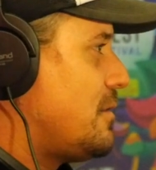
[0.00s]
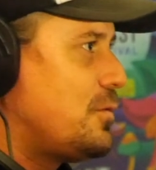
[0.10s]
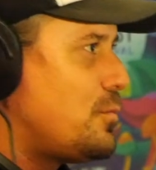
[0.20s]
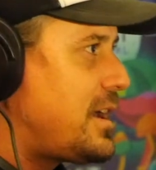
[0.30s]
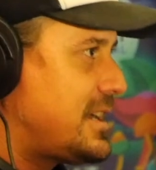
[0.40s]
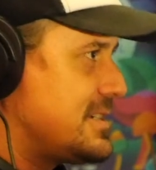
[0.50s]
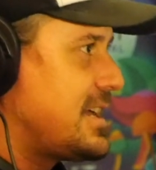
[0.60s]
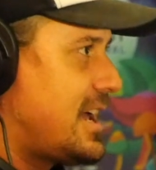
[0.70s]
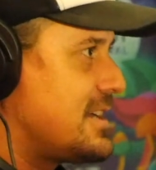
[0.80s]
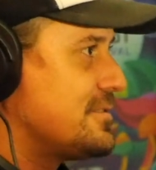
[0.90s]
filmmaking is
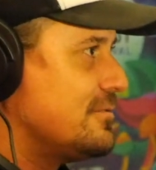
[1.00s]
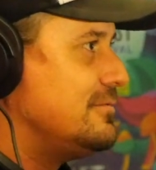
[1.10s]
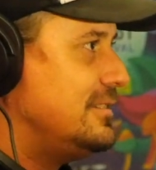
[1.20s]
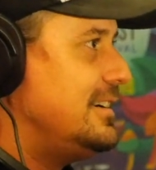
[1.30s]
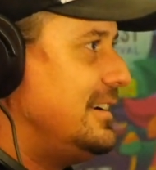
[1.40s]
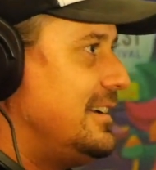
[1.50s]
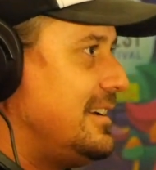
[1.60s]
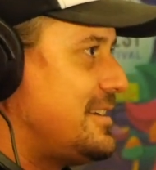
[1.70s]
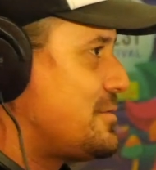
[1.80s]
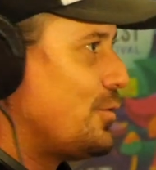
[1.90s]
a hustle.
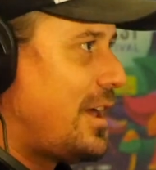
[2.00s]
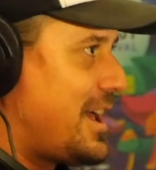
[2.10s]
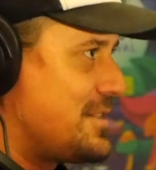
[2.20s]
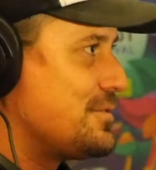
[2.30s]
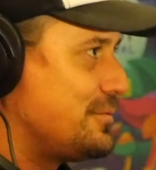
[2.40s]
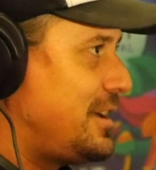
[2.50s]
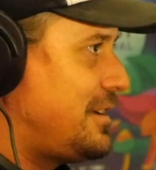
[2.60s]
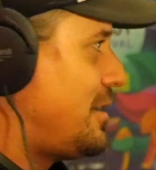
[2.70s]
It's all a hustle. You